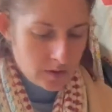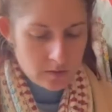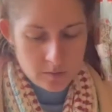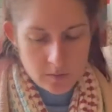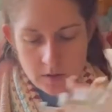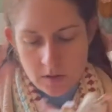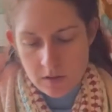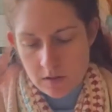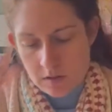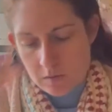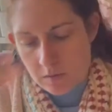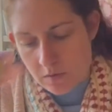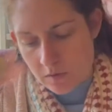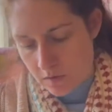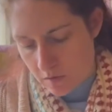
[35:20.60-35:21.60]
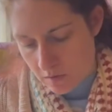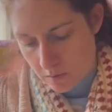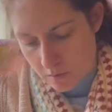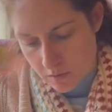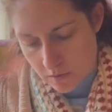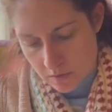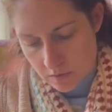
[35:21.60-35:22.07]
Some of these ones as
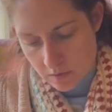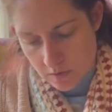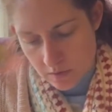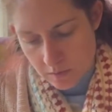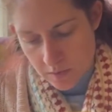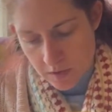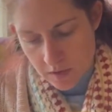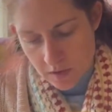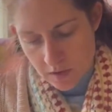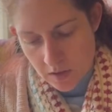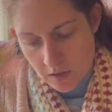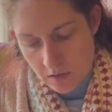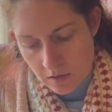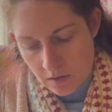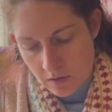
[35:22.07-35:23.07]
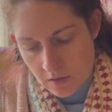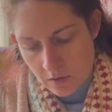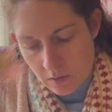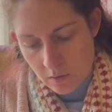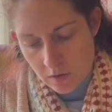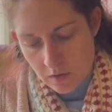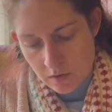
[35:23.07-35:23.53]
well. I picked out that
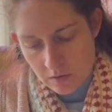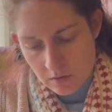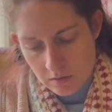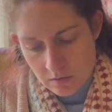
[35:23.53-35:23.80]
one.